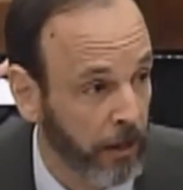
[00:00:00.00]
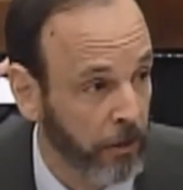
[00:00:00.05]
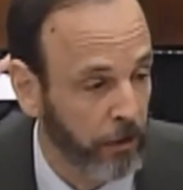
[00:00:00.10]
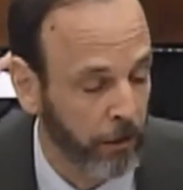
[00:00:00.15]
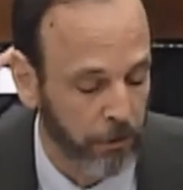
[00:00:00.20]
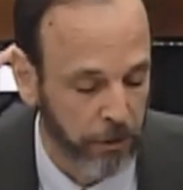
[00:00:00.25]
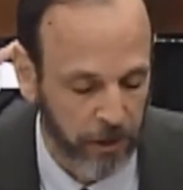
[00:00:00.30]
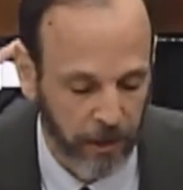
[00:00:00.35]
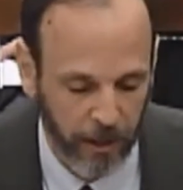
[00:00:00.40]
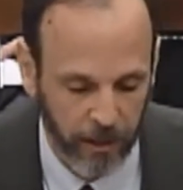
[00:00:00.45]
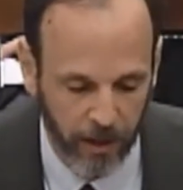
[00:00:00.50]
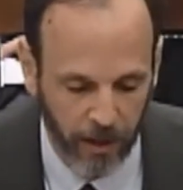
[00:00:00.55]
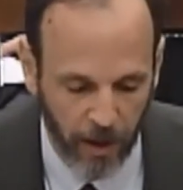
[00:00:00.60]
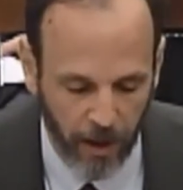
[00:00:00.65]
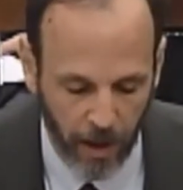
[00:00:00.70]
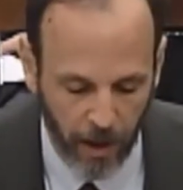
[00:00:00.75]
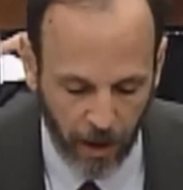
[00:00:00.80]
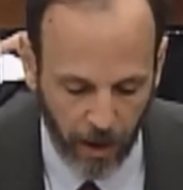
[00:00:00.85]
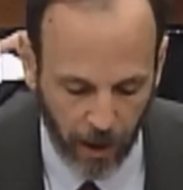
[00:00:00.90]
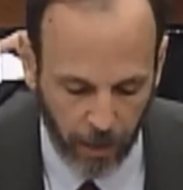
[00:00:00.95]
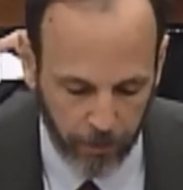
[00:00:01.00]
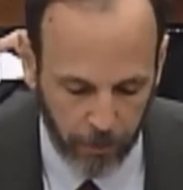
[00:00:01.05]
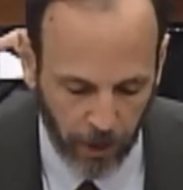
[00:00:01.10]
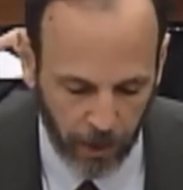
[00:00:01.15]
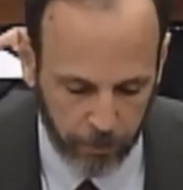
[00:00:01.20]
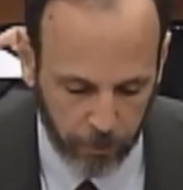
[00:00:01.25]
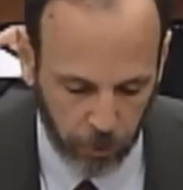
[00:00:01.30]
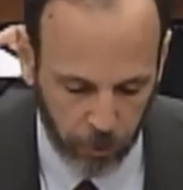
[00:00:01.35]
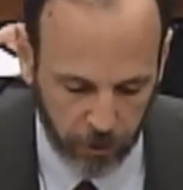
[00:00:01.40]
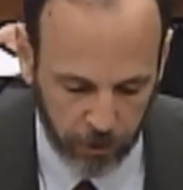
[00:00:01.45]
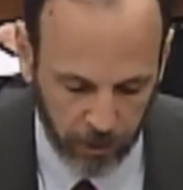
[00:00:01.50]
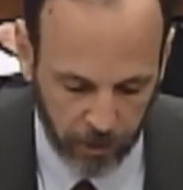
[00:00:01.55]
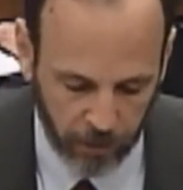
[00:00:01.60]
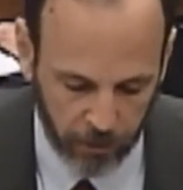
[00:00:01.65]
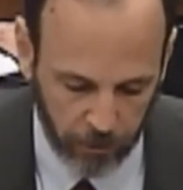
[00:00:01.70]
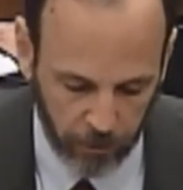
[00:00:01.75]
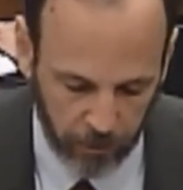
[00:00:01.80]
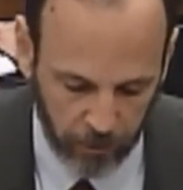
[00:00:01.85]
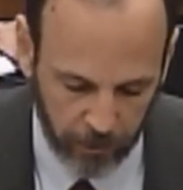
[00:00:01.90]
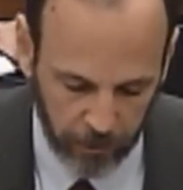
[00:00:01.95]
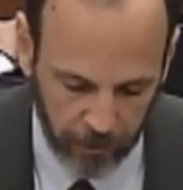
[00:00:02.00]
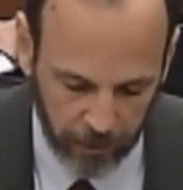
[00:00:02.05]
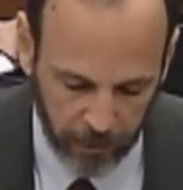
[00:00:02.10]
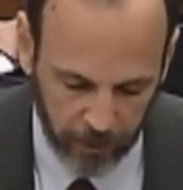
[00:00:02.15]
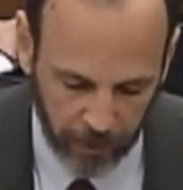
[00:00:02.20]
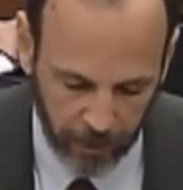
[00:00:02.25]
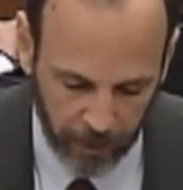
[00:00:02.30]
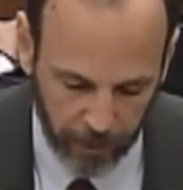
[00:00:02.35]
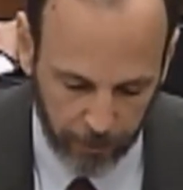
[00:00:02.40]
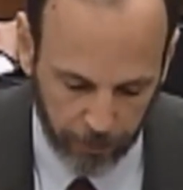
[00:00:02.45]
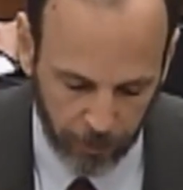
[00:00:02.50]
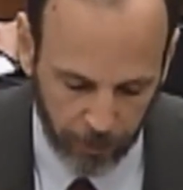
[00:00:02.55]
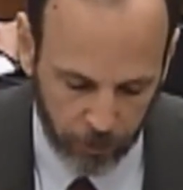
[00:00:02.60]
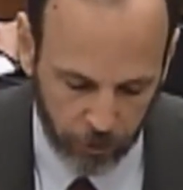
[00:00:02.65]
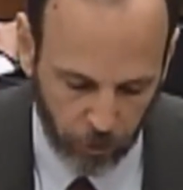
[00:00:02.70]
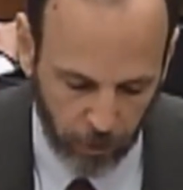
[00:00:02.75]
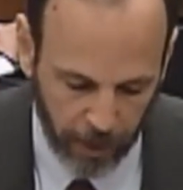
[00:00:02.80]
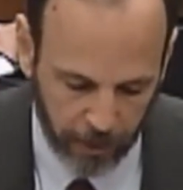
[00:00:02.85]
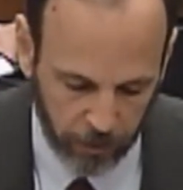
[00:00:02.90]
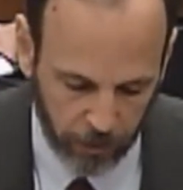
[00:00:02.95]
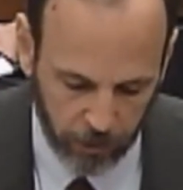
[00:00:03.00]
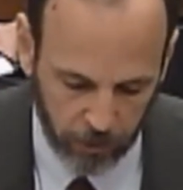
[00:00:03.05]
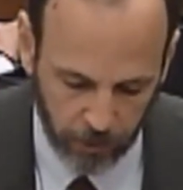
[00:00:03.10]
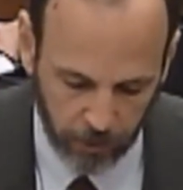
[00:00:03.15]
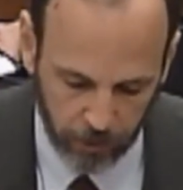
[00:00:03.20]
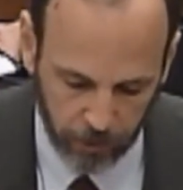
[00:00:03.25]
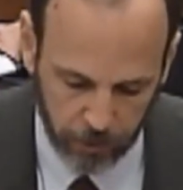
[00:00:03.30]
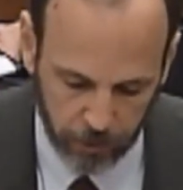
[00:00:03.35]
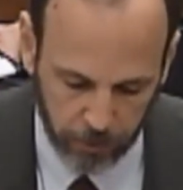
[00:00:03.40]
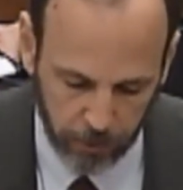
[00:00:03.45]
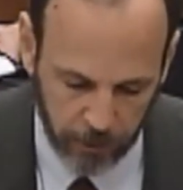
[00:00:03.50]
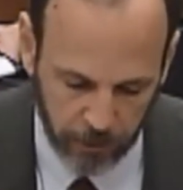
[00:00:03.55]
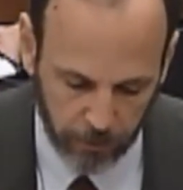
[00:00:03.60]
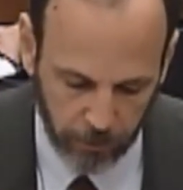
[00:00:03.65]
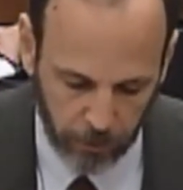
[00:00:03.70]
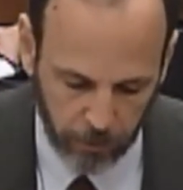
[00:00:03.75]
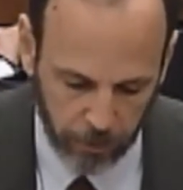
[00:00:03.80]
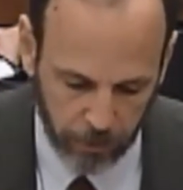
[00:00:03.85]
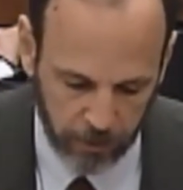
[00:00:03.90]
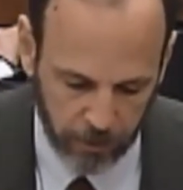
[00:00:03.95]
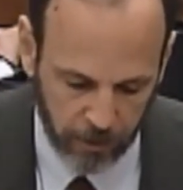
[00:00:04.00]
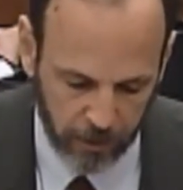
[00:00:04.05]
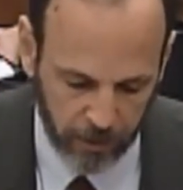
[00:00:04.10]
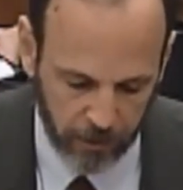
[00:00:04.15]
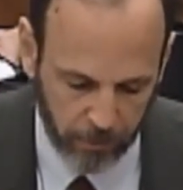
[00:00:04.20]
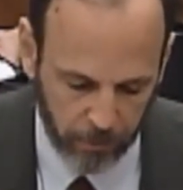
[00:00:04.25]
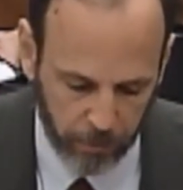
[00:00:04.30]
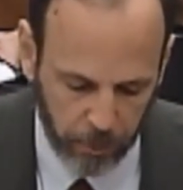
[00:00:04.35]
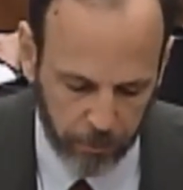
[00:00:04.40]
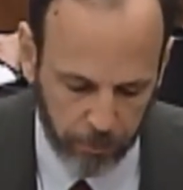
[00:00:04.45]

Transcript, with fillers: As I've said, I'm not particularly um, attracted to the specific precision,